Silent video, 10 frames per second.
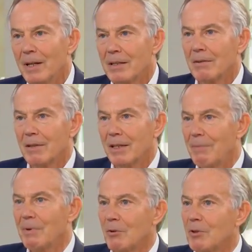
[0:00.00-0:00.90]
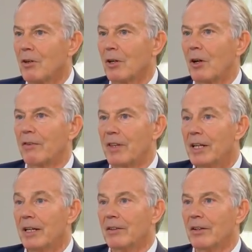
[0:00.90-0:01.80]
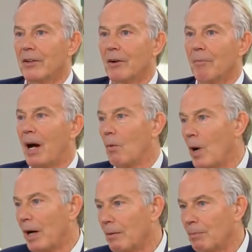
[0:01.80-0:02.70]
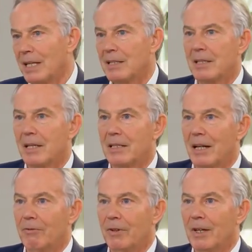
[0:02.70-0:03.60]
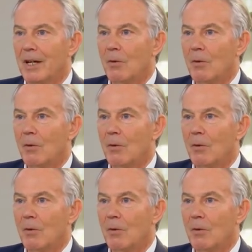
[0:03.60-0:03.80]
So Labour's also got a lot of thinking to do about where it places itself,